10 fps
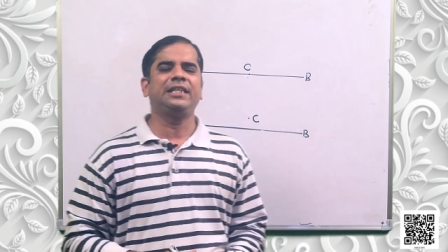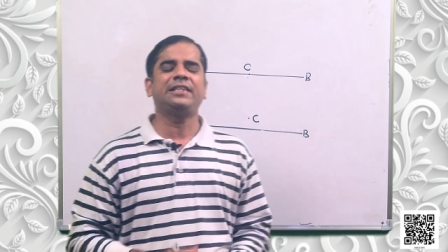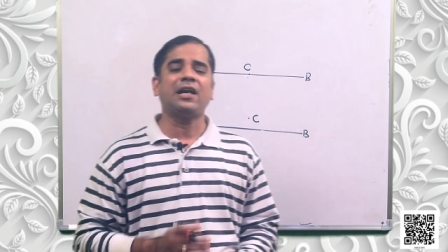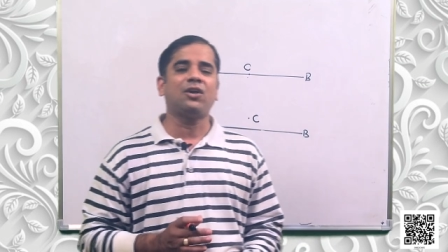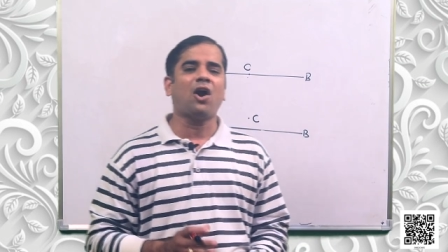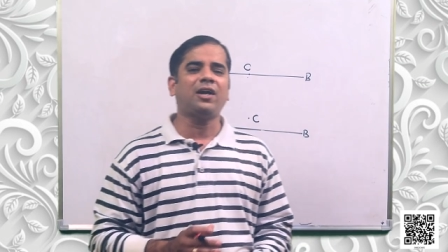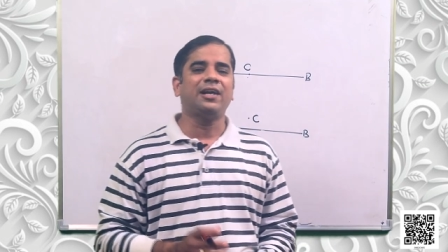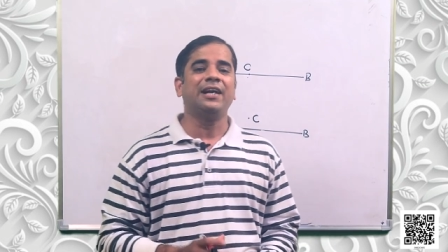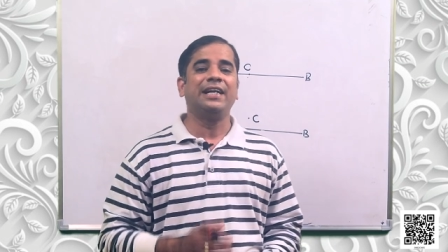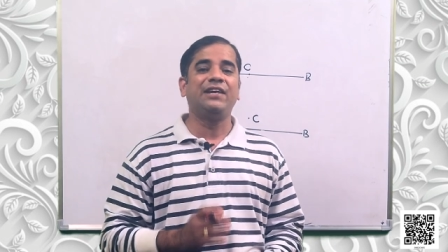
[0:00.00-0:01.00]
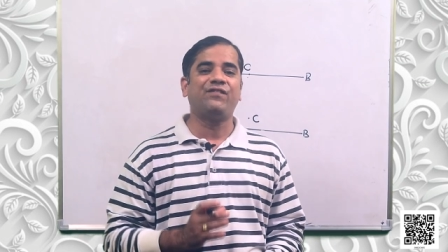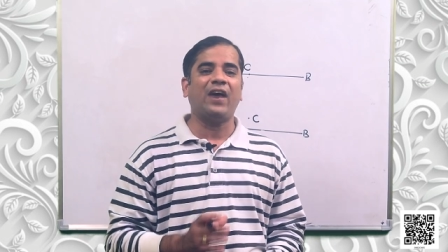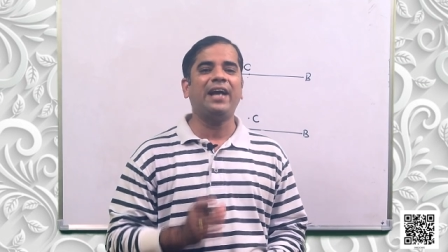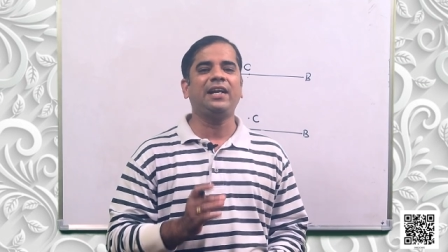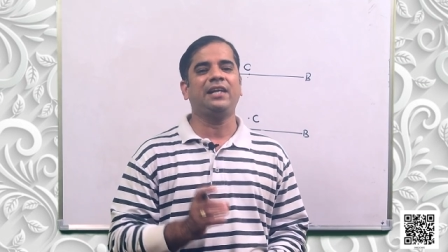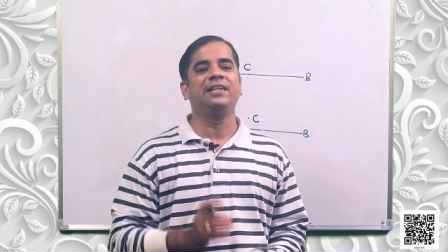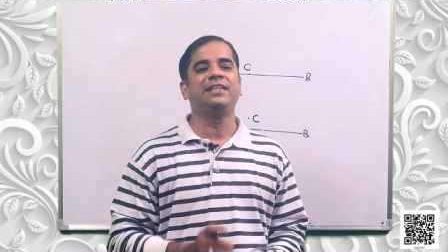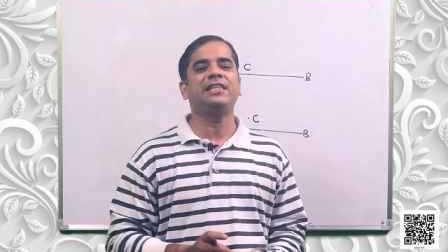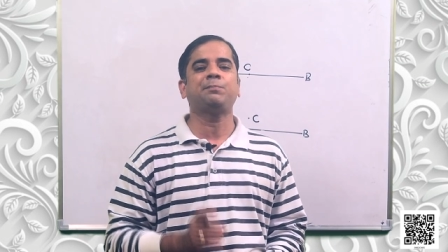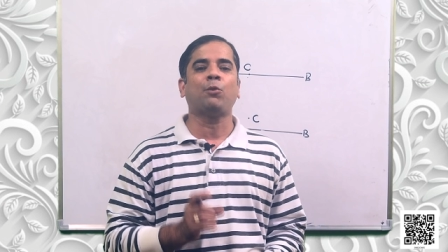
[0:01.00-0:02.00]
These are not defined in
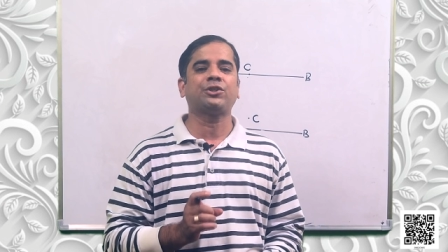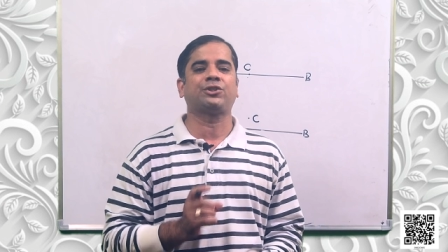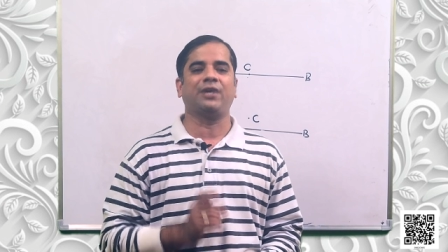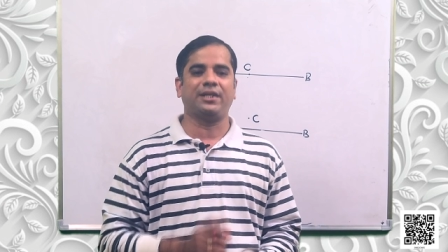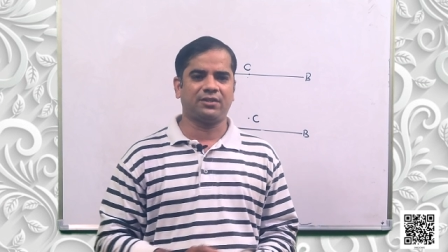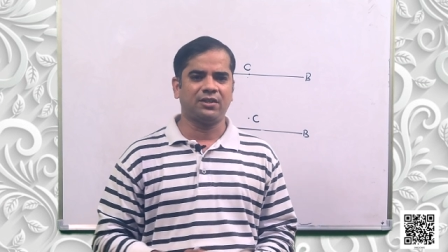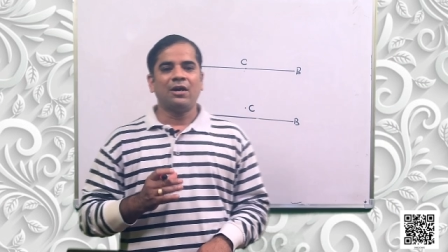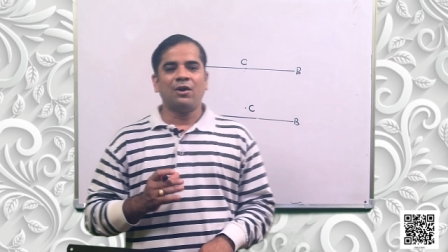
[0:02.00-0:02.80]
these postulates.